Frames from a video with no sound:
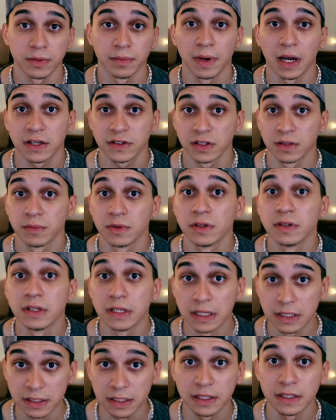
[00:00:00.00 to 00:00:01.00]
maximum
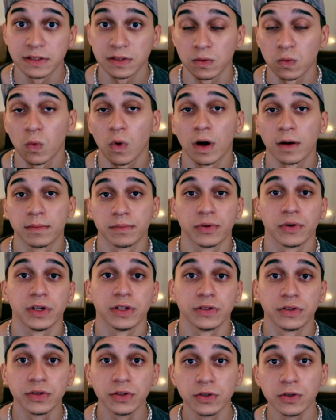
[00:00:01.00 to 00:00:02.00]
it is
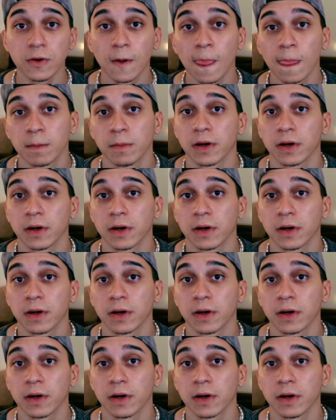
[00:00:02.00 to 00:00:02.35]
1.2,